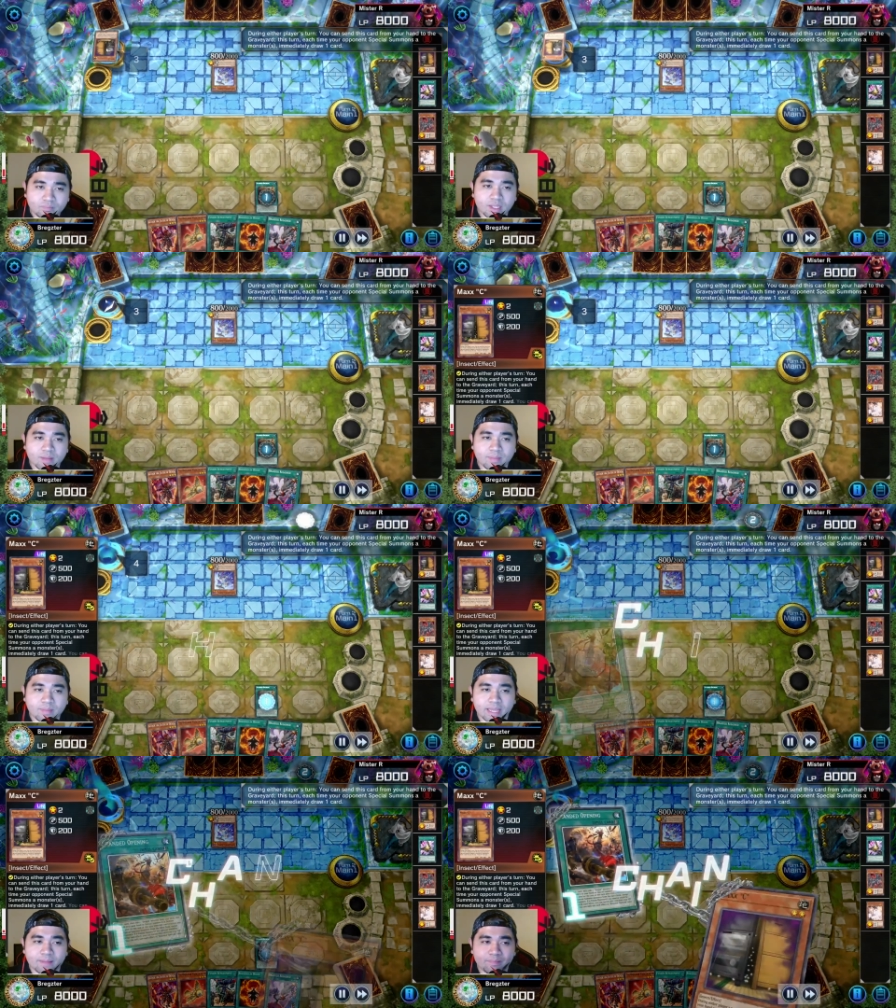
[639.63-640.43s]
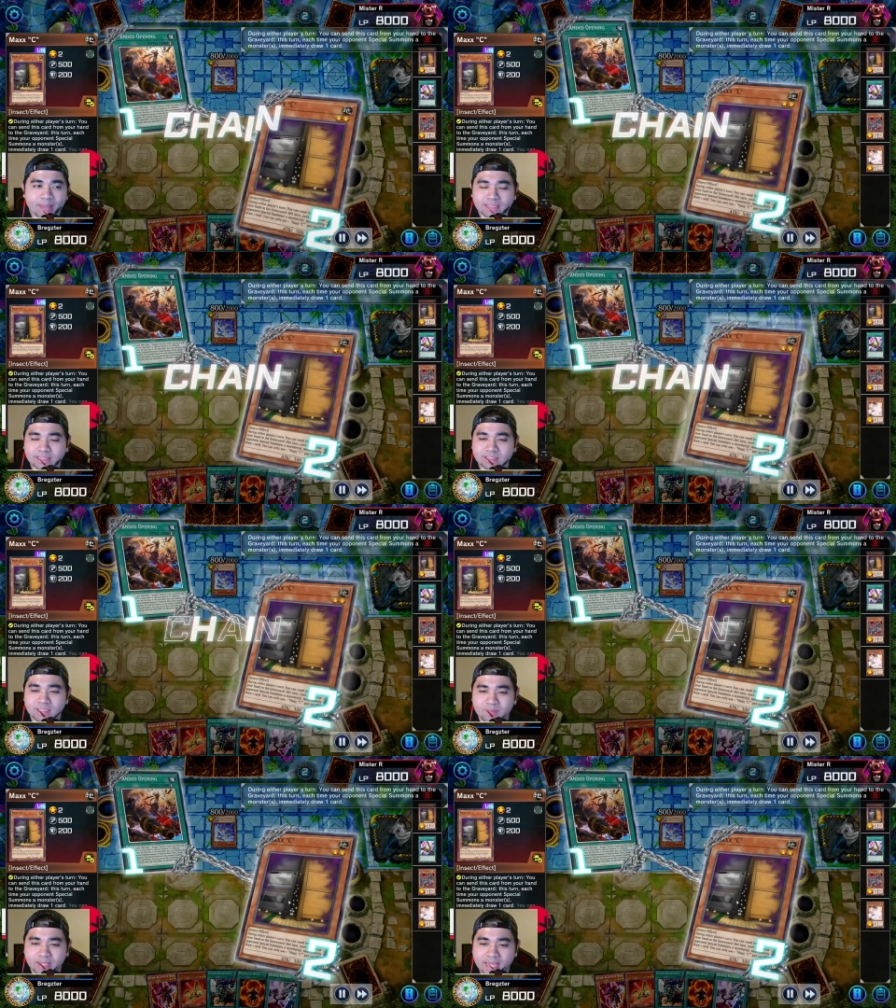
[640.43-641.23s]
But yeah, Nasty is
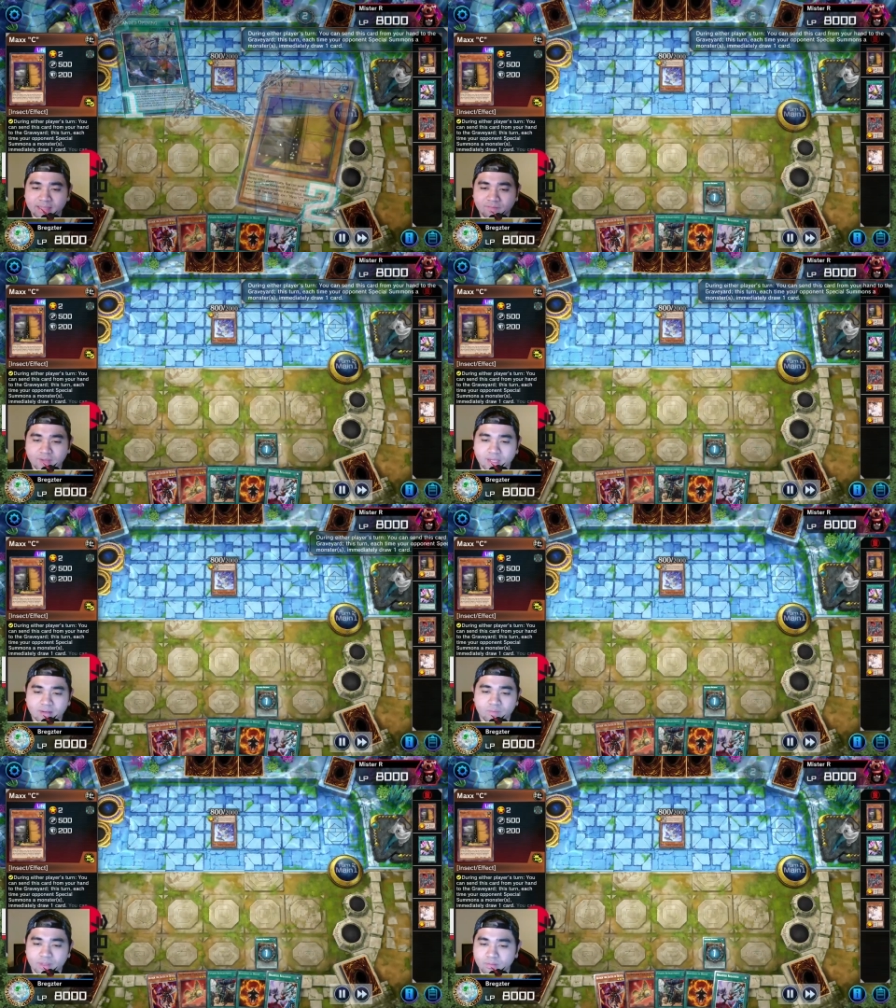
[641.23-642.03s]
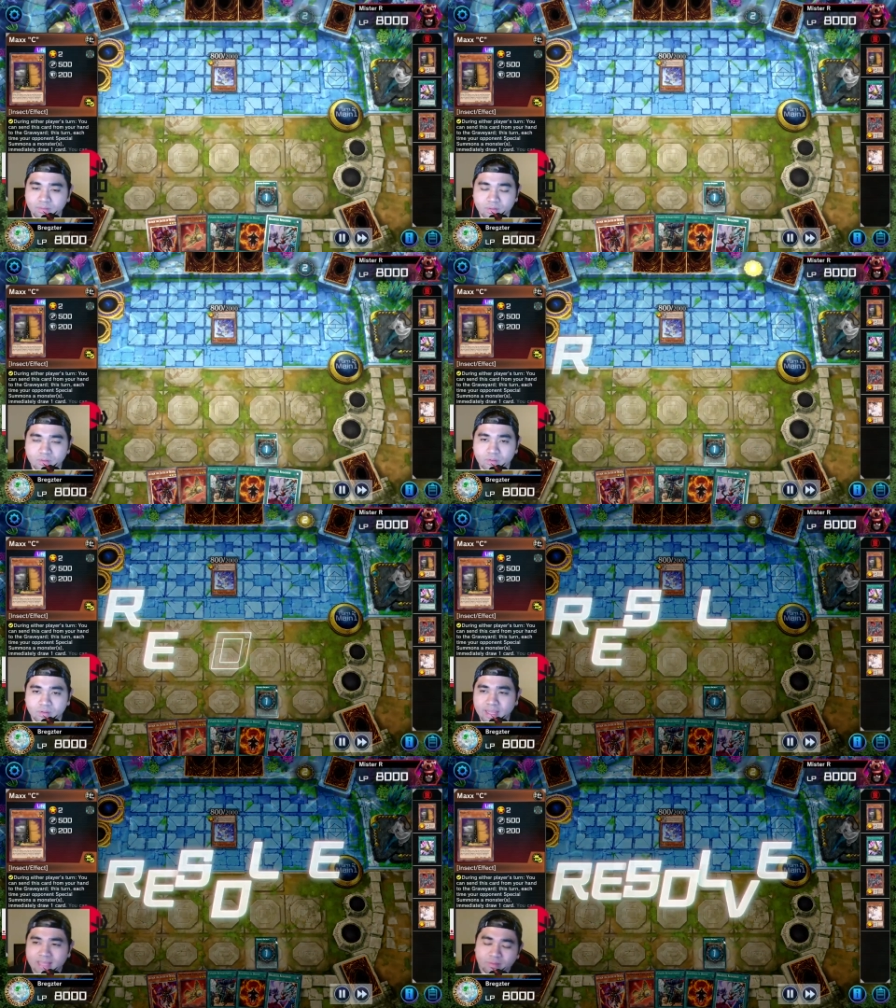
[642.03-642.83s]
gonna be activated. We
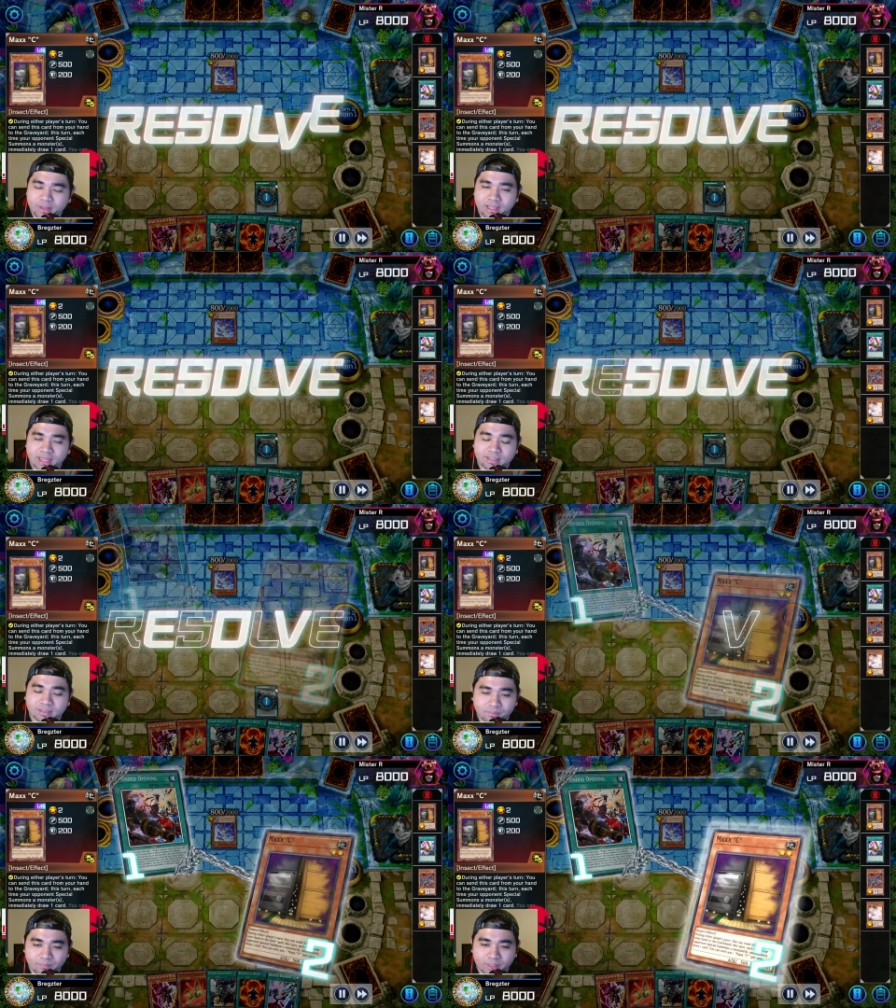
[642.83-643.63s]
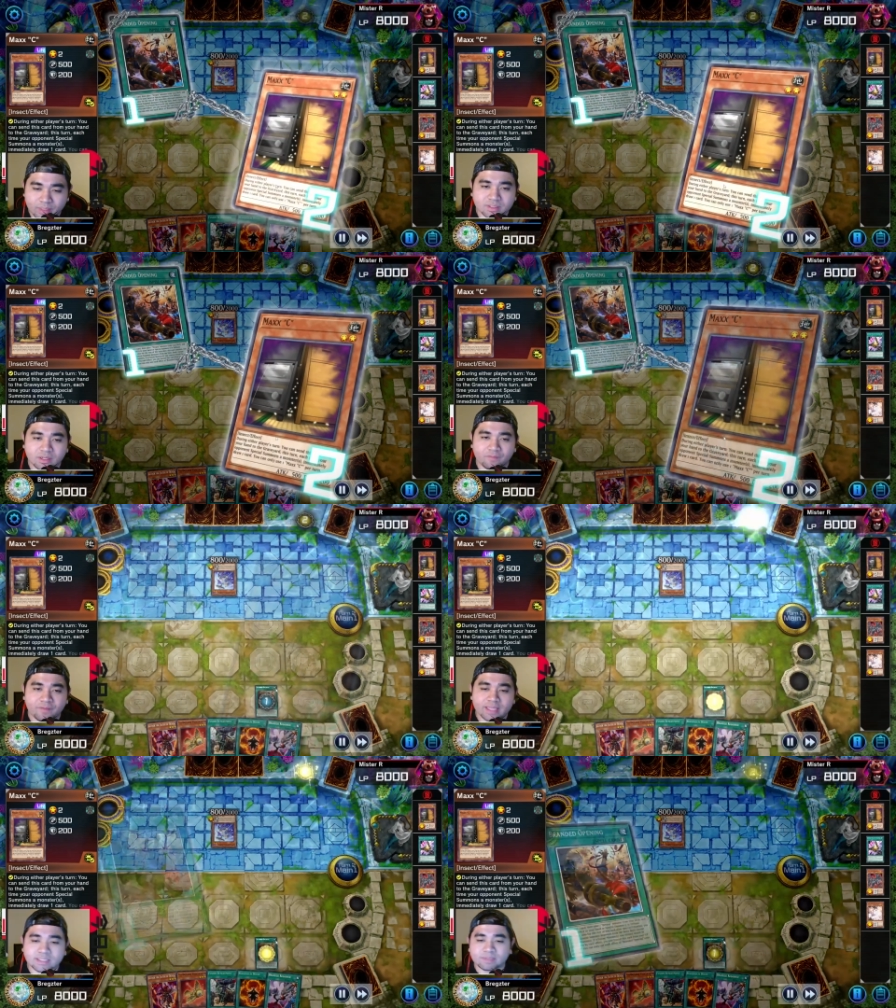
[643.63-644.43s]
can't do anything else but use our
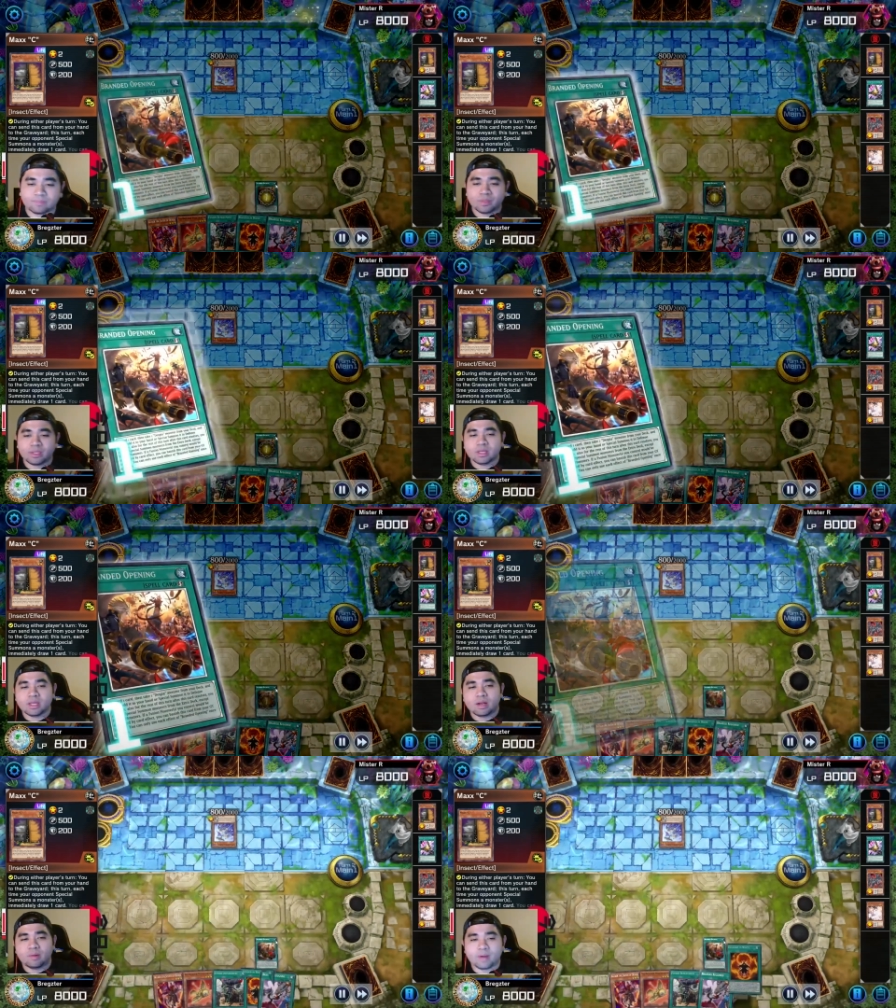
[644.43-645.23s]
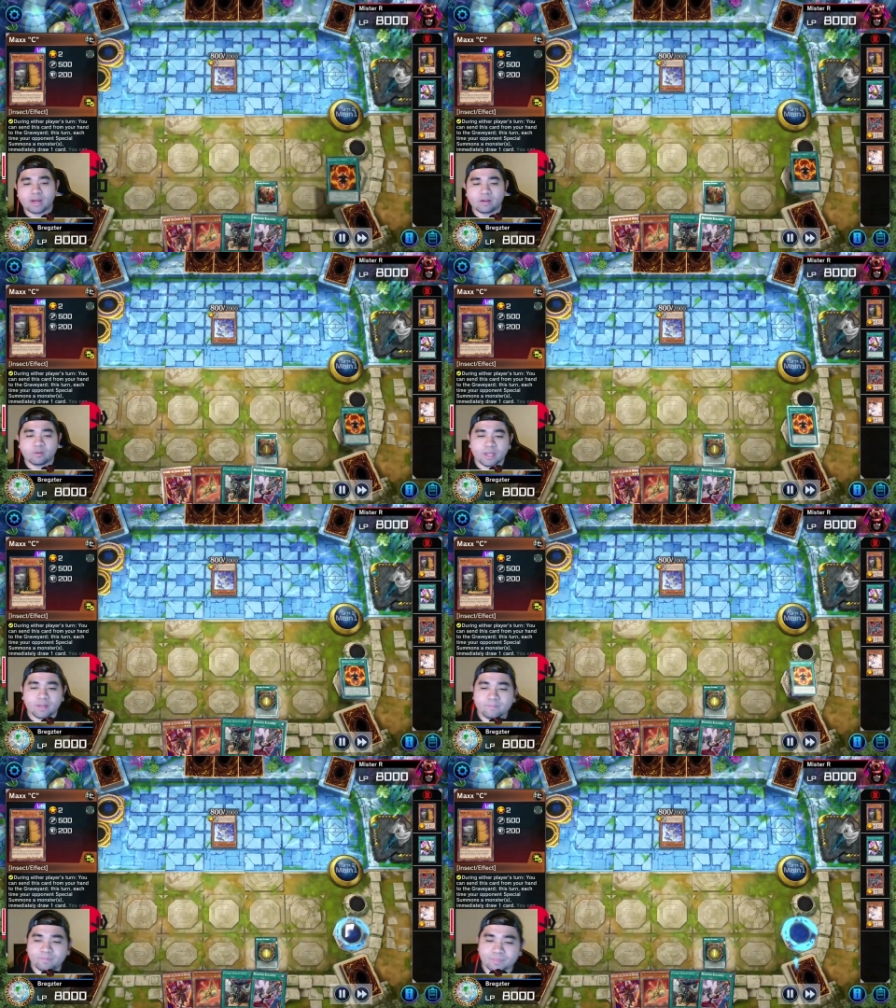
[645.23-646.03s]
effects. Random opening.